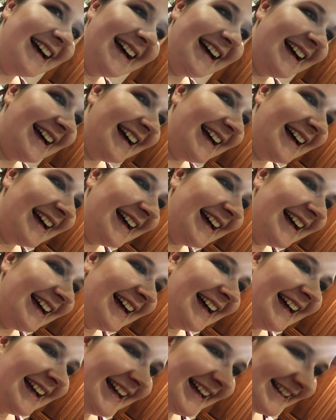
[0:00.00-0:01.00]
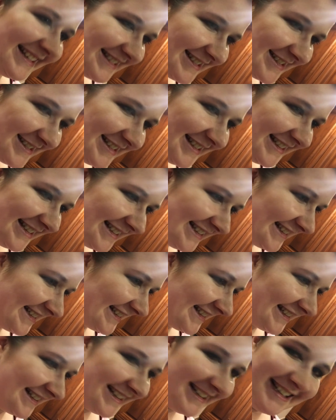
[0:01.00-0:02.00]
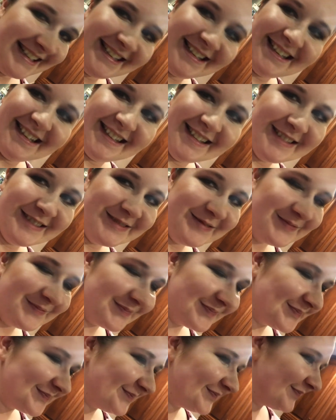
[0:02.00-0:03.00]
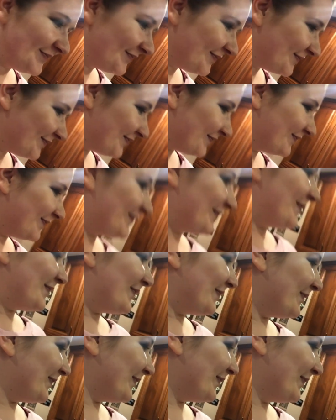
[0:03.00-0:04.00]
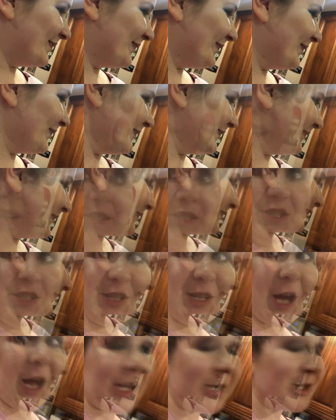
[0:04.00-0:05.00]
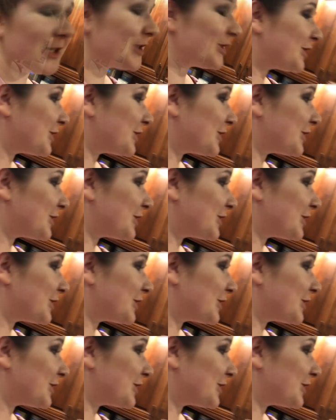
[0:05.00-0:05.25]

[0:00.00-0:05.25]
is Tommy is Dobby. I just got